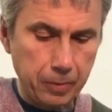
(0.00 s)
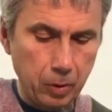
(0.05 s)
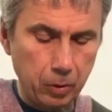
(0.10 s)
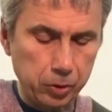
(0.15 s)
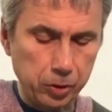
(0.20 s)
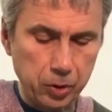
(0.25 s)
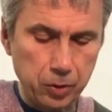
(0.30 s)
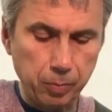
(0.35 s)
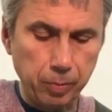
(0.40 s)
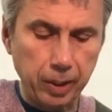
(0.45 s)
or
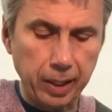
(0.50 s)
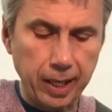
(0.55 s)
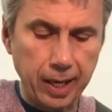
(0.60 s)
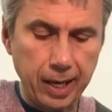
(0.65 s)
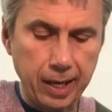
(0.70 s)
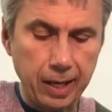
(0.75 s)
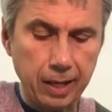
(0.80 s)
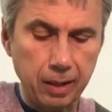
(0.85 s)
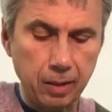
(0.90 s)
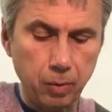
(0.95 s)
just
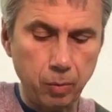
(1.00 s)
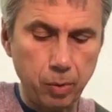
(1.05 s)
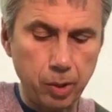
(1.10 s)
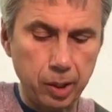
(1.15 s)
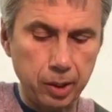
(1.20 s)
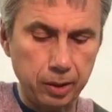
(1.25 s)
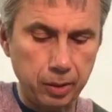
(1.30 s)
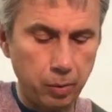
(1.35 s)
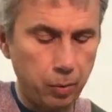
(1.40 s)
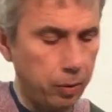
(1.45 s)
play
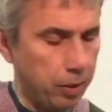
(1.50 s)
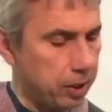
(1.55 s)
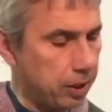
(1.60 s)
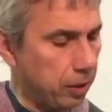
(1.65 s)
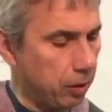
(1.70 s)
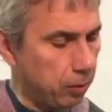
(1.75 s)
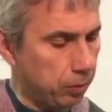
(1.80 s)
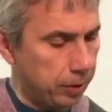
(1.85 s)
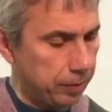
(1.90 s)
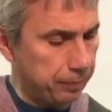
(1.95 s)
one or the
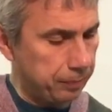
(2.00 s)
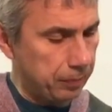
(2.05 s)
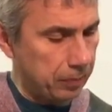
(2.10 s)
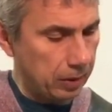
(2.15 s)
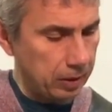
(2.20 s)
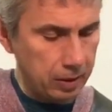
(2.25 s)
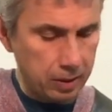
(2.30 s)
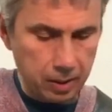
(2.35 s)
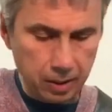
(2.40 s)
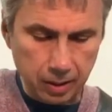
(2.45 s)
other one.
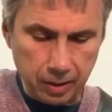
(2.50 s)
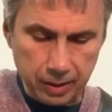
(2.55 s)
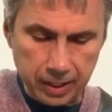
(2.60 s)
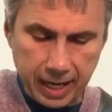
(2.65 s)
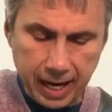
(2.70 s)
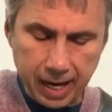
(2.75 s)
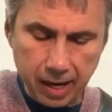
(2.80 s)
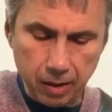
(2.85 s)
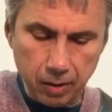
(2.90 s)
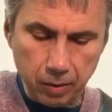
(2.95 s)

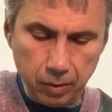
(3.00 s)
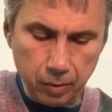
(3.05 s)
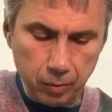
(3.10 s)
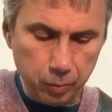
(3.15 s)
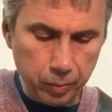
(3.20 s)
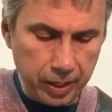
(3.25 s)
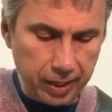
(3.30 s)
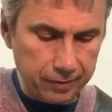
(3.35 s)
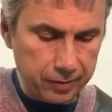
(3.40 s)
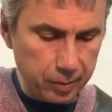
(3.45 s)
Now
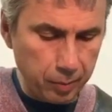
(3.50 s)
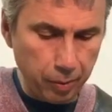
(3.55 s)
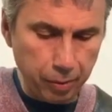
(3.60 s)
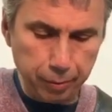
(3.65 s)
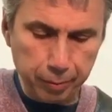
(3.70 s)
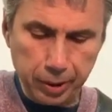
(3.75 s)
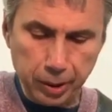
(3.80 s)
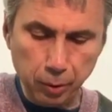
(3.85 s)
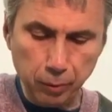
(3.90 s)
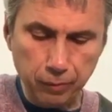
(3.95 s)
we have some
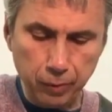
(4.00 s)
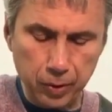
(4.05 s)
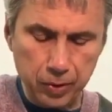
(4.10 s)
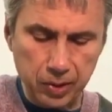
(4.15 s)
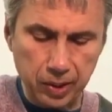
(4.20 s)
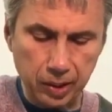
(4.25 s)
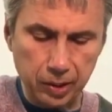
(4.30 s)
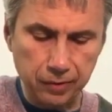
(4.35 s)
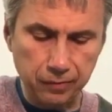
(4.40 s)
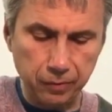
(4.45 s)
three-note
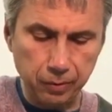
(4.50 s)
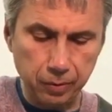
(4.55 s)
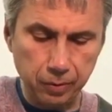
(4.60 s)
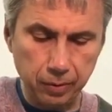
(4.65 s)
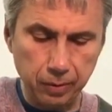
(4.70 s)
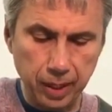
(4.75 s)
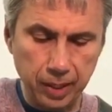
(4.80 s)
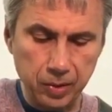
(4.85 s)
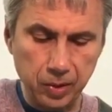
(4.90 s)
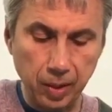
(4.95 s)
voicings
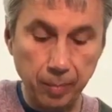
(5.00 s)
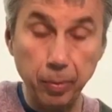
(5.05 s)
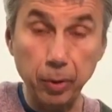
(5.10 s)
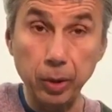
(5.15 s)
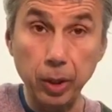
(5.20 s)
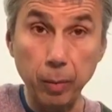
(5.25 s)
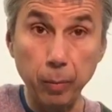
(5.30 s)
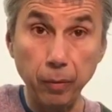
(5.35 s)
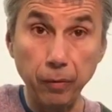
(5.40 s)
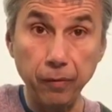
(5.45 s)
for example
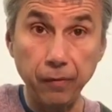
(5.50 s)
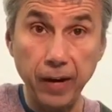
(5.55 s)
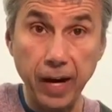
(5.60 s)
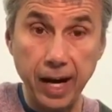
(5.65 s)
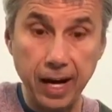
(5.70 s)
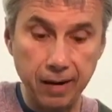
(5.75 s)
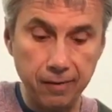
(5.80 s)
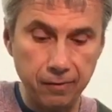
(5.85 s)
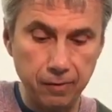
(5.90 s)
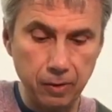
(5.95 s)
number
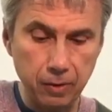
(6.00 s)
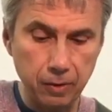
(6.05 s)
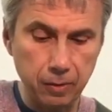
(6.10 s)
5.